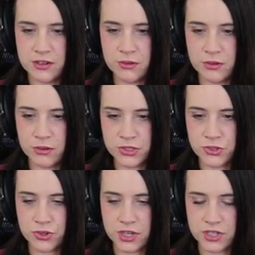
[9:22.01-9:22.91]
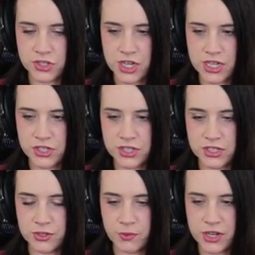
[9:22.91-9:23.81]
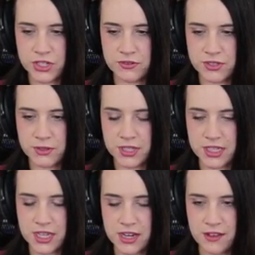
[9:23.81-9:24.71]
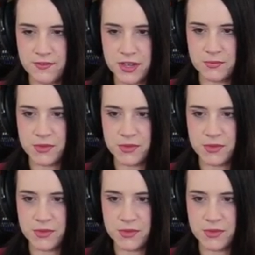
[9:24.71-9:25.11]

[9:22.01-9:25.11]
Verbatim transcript: No ghost trick could change the direction of something that heavy